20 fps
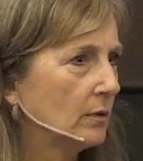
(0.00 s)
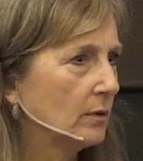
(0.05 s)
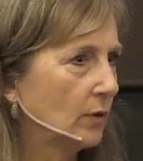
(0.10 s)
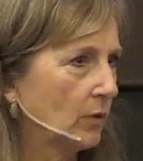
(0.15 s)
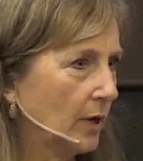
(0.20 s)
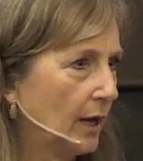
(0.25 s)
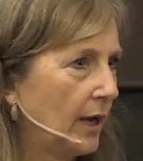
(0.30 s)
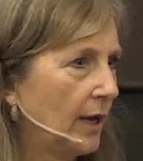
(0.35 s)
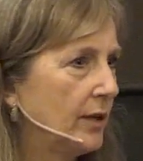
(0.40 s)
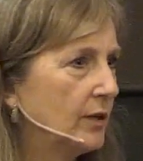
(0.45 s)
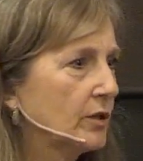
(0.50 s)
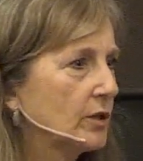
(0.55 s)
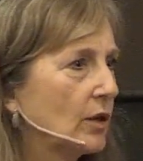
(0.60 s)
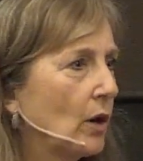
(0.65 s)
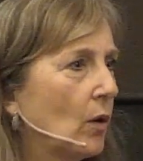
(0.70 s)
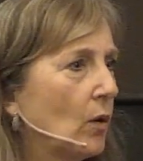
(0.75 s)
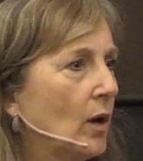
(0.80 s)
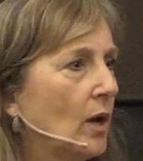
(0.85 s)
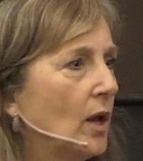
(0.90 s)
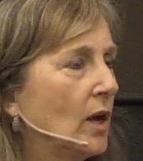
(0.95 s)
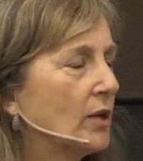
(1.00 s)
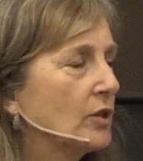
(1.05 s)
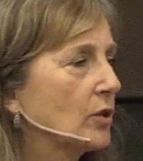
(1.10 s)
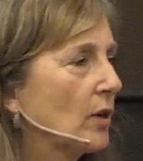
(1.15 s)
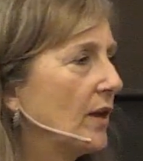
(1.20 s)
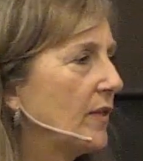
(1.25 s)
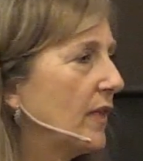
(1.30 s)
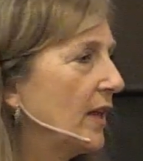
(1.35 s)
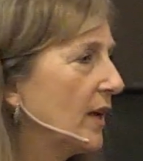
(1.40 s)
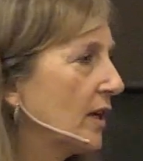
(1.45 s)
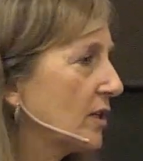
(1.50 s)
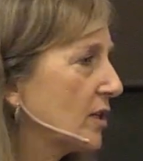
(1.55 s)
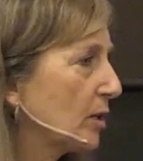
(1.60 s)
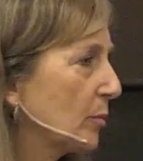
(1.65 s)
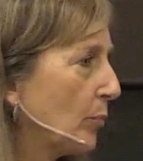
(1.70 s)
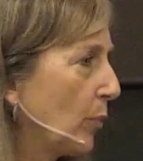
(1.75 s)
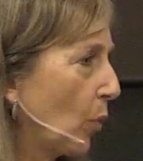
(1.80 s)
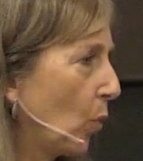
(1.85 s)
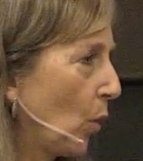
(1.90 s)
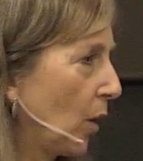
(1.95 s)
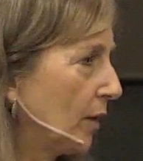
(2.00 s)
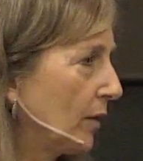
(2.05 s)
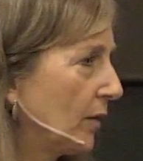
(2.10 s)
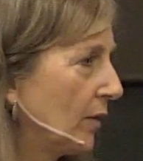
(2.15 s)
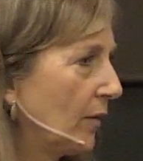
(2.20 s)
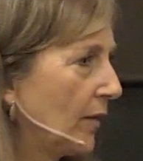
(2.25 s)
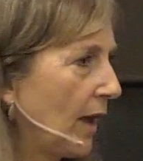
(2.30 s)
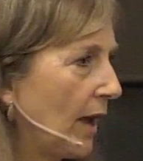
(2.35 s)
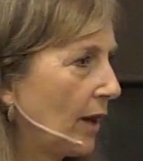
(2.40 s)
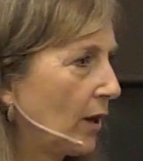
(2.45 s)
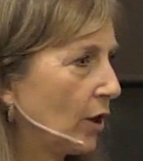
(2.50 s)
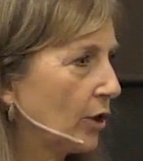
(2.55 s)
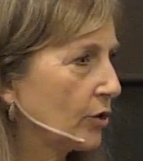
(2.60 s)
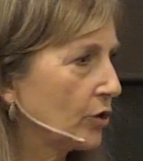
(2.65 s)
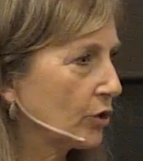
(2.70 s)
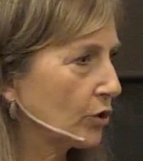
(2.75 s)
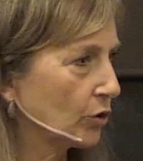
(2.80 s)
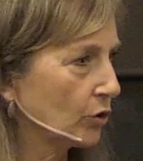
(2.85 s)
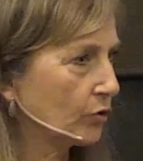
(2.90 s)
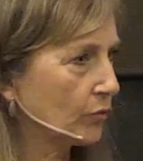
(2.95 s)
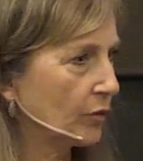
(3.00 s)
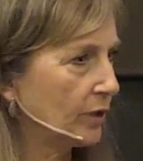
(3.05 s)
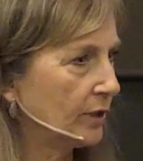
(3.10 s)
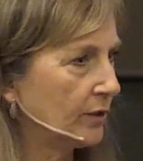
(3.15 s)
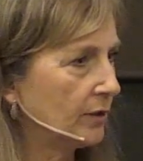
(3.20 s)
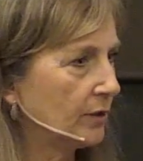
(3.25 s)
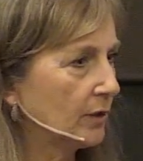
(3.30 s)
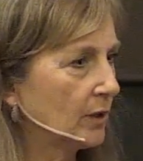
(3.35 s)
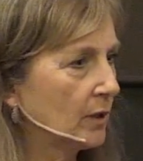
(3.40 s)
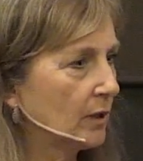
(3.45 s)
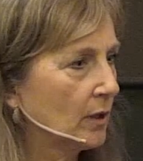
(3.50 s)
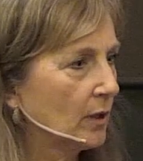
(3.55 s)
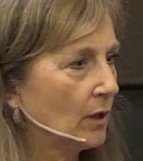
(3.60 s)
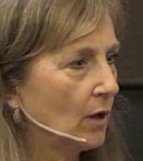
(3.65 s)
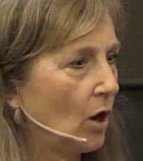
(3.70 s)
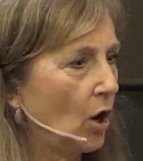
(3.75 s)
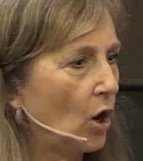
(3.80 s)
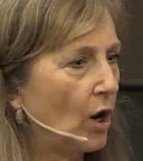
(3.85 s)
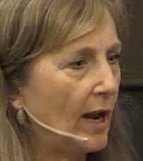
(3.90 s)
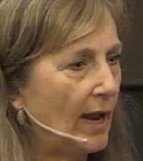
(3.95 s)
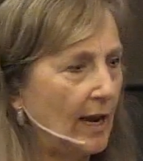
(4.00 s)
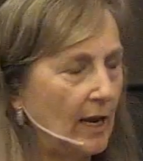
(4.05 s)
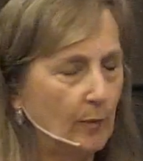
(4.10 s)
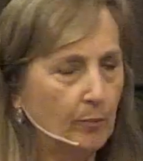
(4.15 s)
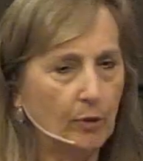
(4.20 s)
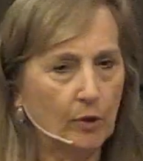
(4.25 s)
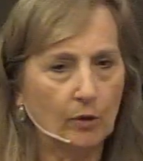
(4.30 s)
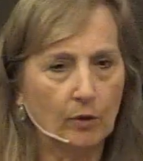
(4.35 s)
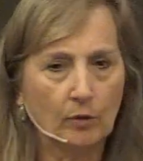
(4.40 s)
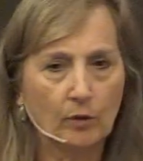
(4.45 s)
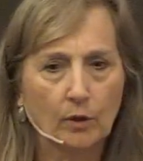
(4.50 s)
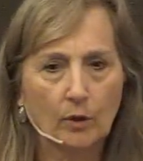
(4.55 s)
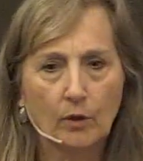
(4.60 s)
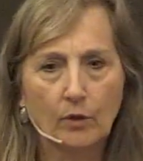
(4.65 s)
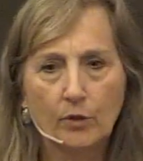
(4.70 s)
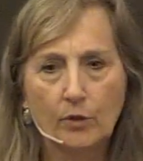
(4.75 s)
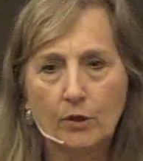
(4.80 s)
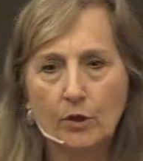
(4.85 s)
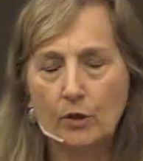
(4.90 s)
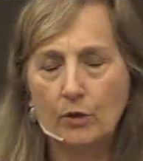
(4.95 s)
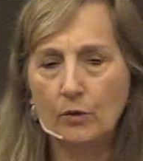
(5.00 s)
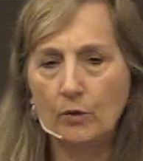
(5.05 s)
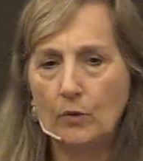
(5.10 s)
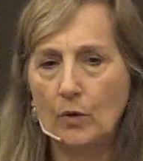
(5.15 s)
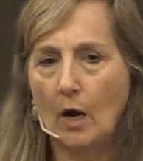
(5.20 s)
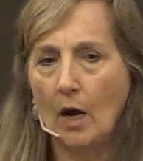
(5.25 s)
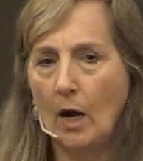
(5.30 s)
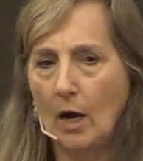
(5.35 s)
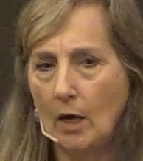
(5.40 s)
Okay? So I think it's important that our children are able to,